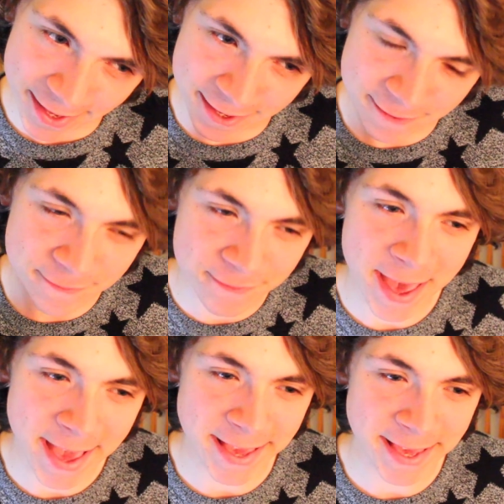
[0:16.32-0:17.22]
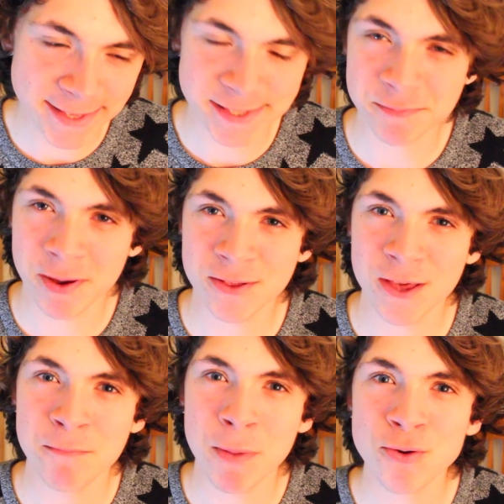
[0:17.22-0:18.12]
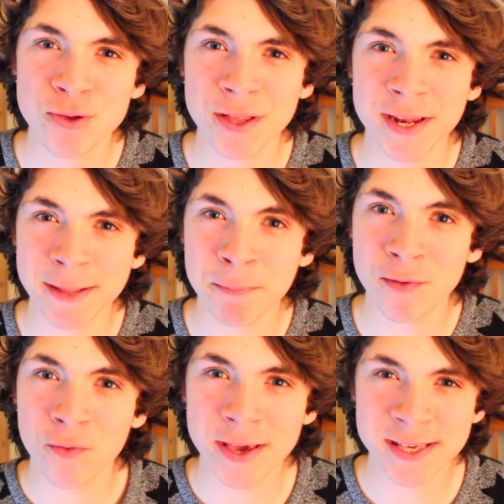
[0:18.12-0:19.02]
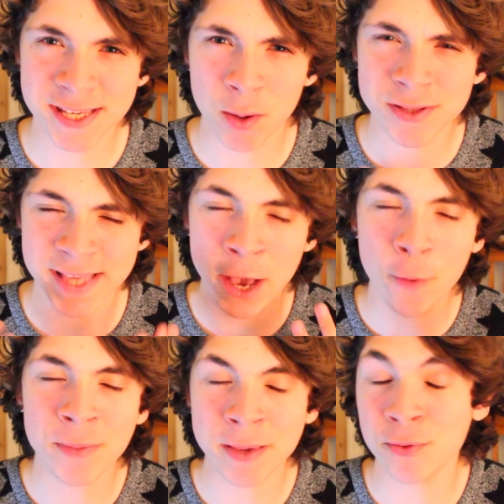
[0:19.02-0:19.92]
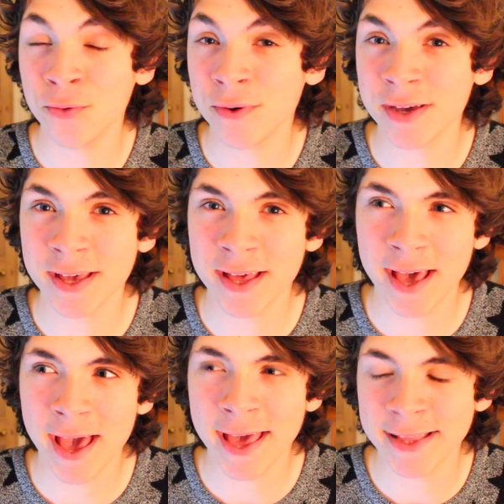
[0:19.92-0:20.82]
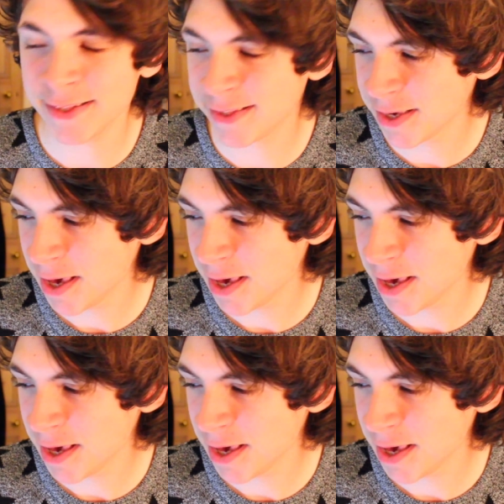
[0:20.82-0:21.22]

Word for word: convey as much emotion in my voice I want to help people and